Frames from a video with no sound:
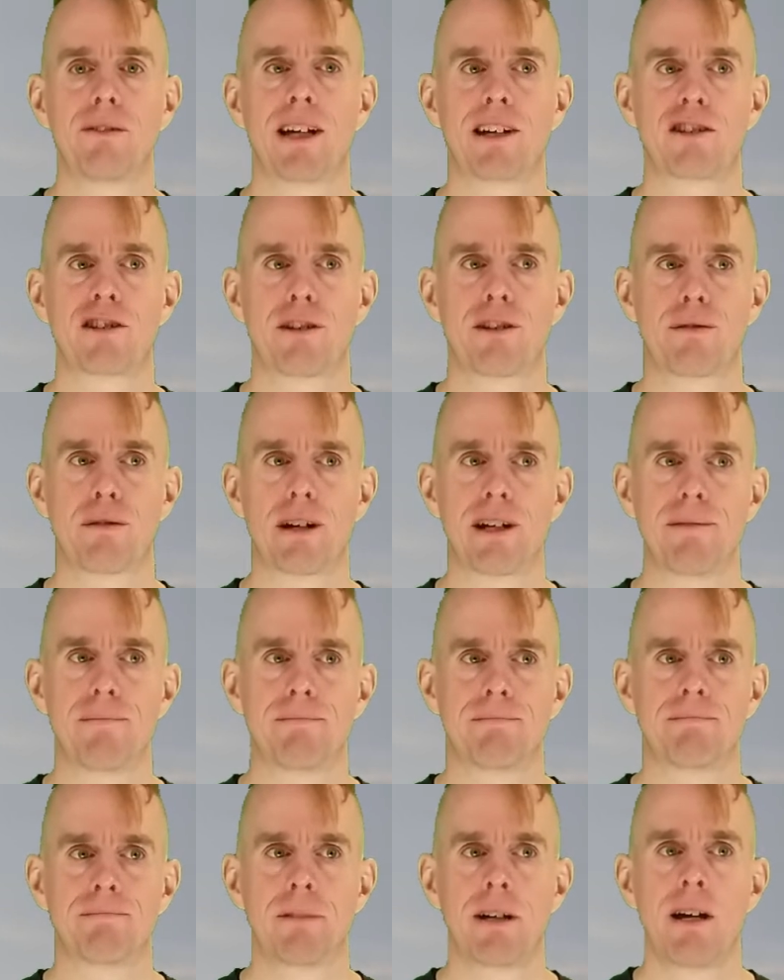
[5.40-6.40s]
Lecture 3.
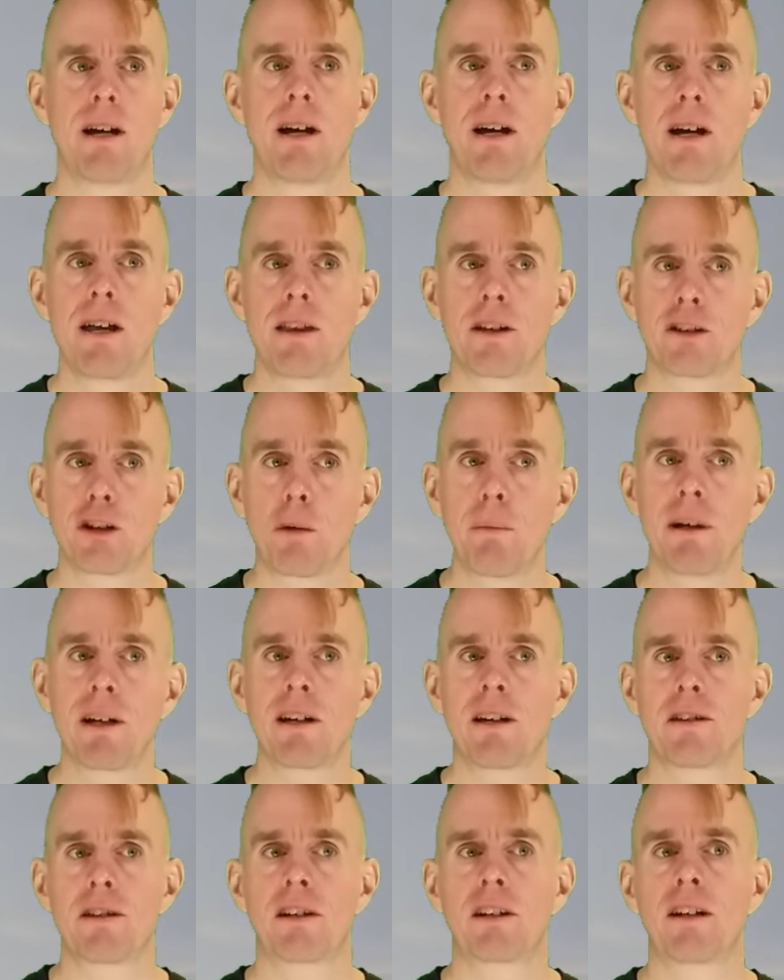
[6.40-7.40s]
The
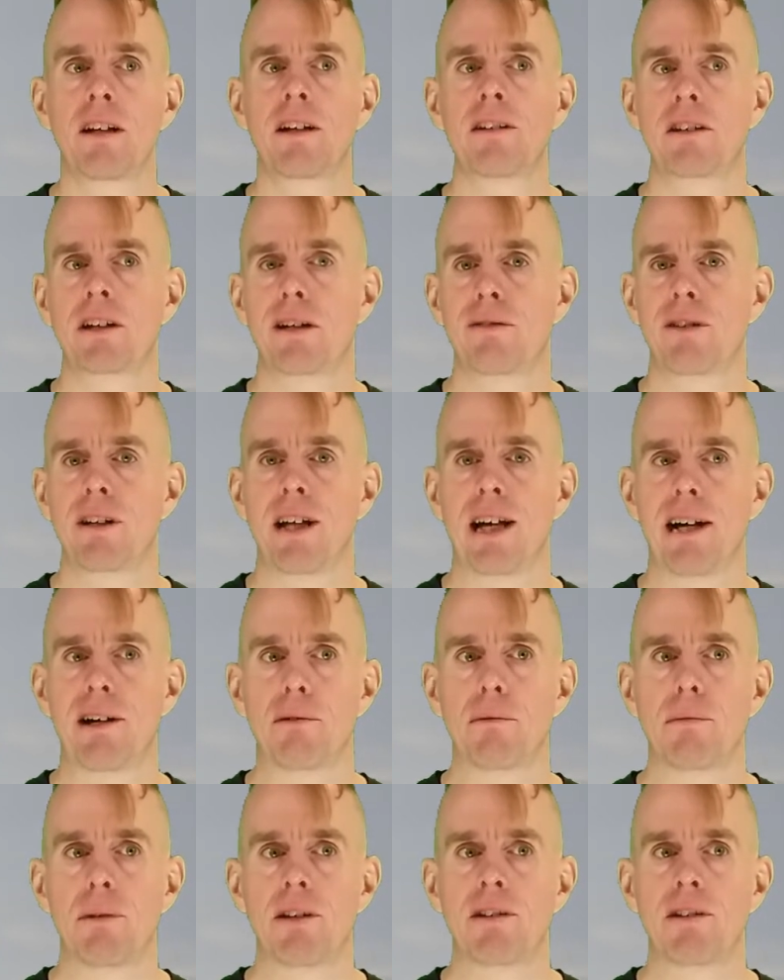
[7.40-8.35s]
topic that I'd like to cover now